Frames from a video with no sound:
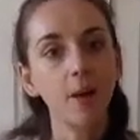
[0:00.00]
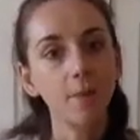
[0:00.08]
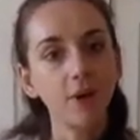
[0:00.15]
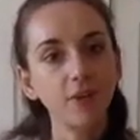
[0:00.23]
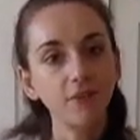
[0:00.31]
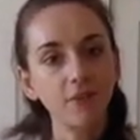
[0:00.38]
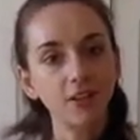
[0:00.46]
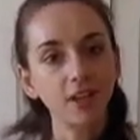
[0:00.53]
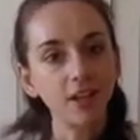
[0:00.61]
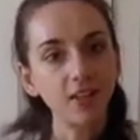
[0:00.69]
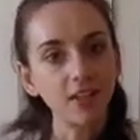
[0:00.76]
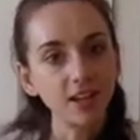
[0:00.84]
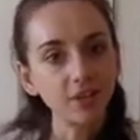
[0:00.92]
But feel
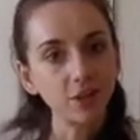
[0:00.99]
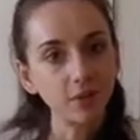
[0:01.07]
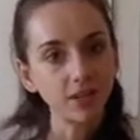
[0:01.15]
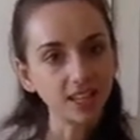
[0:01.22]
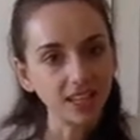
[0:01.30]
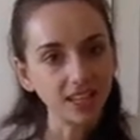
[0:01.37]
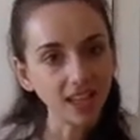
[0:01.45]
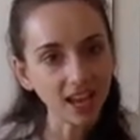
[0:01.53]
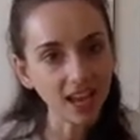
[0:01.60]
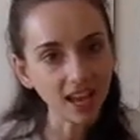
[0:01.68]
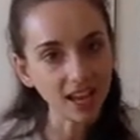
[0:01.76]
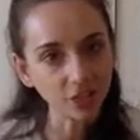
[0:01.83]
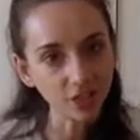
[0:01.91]
that as you
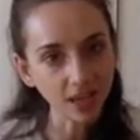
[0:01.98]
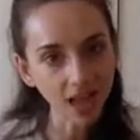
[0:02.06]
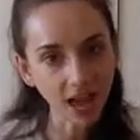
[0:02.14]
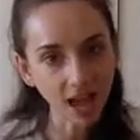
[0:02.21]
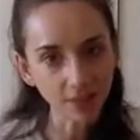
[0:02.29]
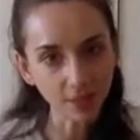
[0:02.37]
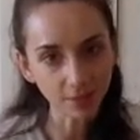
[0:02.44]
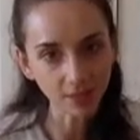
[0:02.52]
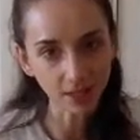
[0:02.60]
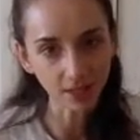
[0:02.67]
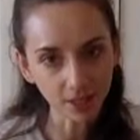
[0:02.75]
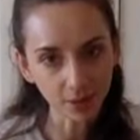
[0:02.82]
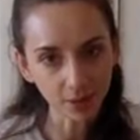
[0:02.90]
engage the abdomen a
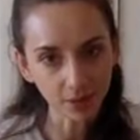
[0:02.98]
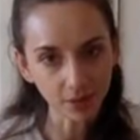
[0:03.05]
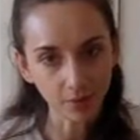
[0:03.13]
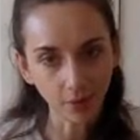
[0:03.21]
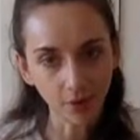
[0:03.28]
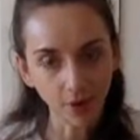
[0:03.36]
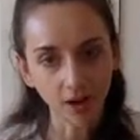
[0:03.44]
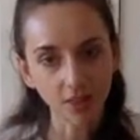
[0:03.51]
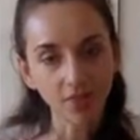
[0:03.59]
bit more,